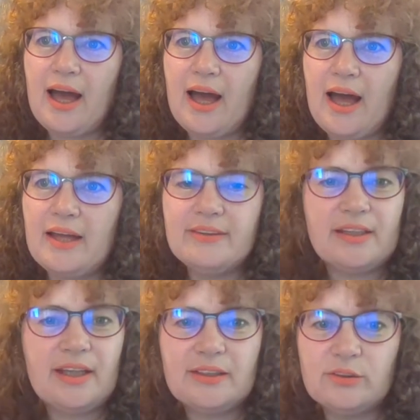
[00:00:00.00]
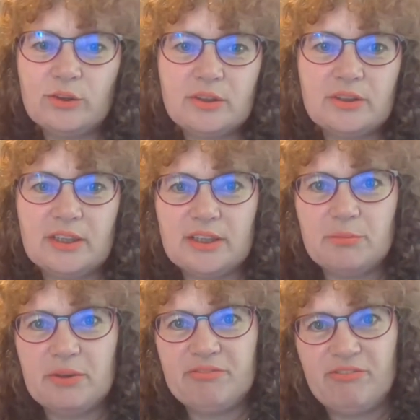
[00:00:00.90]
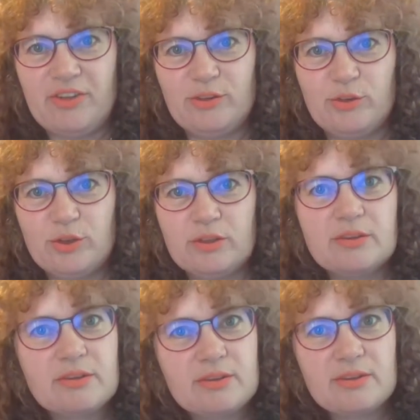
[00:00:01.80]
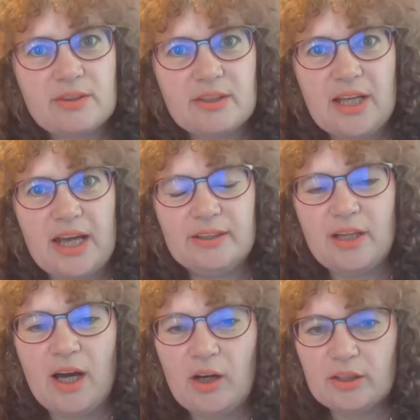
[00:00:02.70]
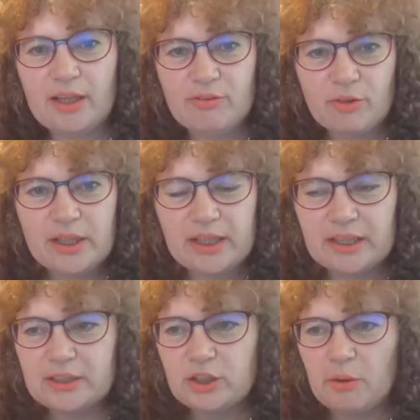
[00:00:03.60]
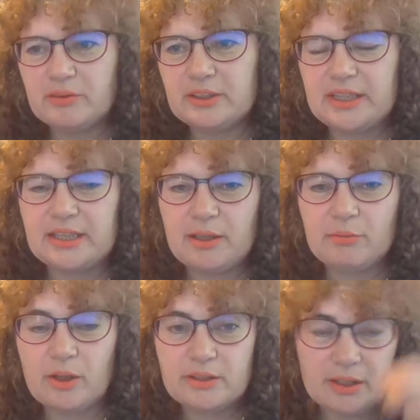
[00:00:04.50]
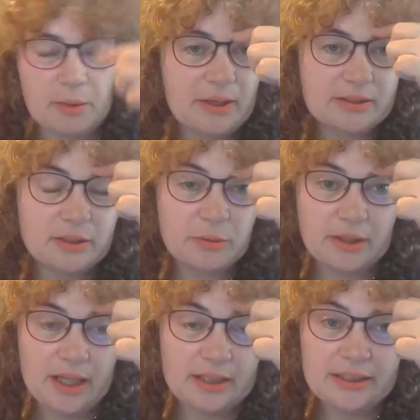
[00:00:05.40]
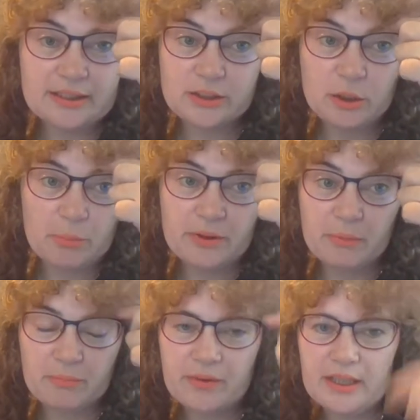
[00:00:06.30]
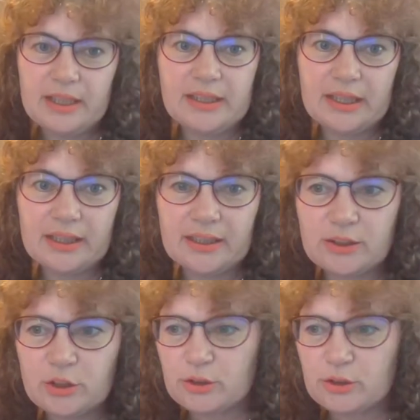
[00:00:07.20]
and then I just did them in French and hardly ever in English. So I've decided I'm going to go back to doing at least some of them in English.